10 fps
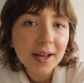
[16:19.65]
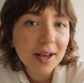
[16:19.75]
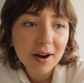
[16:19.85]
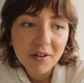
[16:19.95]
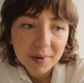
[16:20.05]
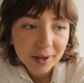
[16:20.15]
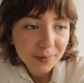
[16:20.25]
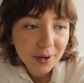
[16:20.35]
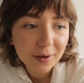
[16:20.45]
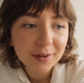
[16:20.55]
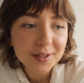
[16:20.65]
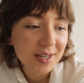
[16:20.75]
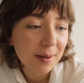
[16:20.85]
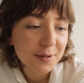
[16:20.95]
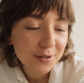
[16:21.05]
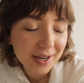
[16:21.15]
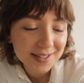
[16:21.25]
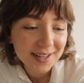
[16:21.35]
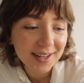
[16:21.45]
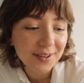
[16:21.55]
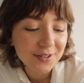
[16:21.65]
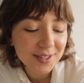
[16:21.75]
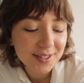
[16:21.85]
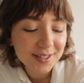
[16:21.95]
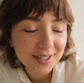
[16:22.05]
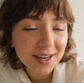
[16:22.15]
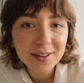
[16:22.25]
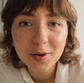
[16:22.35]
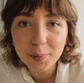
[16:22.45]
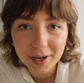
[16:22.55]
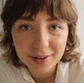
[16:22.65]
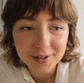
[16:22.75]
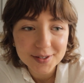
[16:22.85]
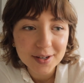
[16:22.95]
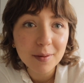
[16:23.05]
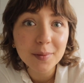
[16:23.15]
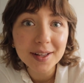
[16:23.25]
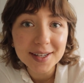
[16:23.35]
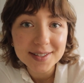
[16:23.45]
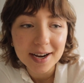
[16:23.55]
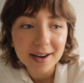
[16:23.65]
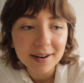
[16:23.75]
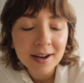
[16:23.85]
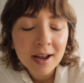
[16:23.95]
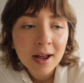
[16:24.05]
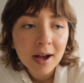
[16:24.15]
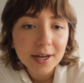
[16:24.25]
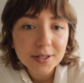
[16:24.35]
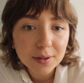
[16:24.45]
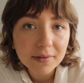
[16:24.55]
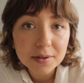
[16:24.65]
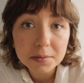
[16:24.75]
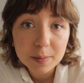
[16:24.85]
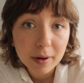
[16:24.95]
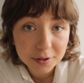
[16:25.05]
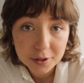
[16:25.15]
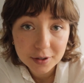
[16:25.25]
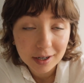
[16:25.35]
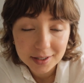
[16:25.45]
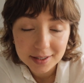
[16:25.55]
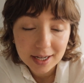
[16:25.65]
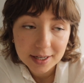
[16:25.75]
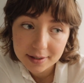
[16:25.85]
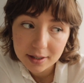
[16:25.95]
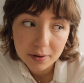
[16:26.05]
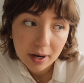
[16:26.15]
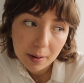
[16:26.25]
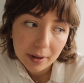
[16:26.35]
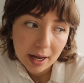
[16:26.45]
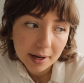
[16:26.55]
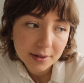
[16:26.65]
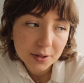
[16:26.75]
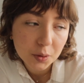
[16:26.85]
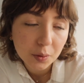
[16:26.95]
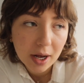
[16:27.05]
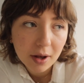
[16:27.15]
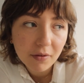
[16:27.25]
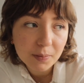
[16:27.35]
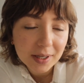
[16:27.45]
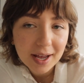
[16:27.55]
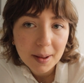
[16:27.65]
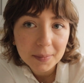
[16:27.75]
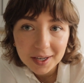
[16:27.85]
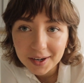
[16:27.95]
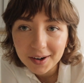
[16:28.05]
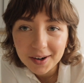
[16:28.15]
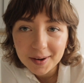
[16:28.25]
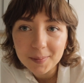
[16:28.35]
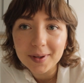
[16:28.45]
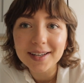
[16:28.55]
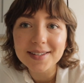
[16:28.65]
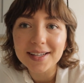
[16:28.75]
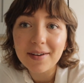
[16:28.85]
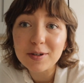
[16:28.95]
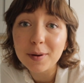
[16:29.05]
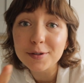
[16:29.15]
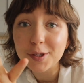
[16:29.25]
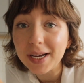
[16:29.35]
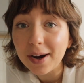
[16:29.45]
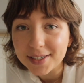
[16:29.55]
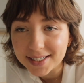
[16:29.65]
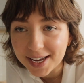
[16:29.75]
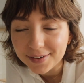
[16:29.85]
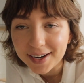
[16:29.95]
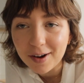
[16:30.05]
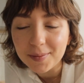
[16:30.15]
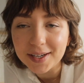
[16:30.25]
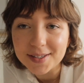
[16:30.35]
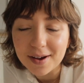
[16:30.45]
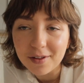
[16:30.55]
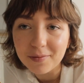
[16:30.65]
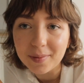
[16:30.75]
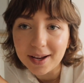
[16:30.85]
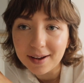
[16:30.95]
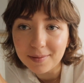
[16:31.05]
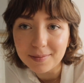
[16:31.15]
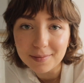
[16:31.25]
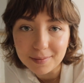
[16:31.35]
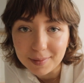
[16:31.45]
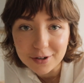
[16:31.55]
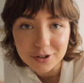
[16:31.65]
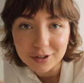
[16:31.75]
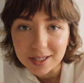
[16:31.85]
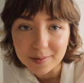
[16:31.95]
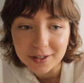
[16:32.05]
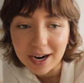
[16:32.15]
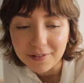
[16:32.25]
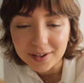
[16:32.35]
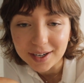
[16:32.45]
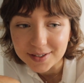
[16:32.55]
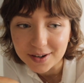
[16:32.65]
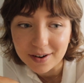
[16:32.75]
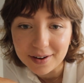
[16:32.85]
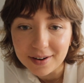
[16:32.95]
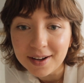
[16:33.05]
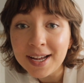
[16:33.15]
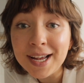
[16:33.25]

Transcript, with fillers: get off my computer and stop stressing and just get a little breather. So I'm really excited. I do have some sponsored content that has to go up at 12 p.m. here because I have to post three hours later now because all of my major demographic is on